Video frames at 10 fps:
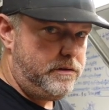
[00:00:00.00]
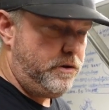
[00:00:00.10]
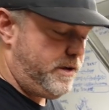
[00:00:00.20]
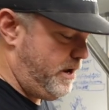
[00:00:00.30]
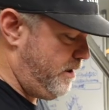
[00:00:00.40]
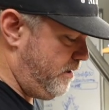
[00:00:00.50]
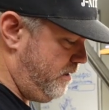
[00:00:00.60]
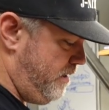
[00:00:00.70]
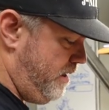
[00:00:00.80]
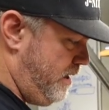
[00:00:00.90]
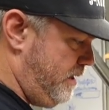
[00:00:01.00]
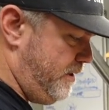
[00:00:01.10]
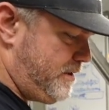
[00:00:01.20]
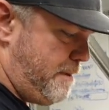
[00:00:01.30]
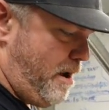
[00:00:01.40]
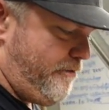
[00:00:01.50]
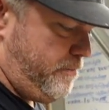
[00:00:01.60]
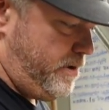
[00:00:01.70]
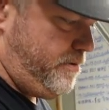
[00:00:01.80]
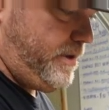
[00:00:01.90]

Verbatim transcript: Look here, this came out from under the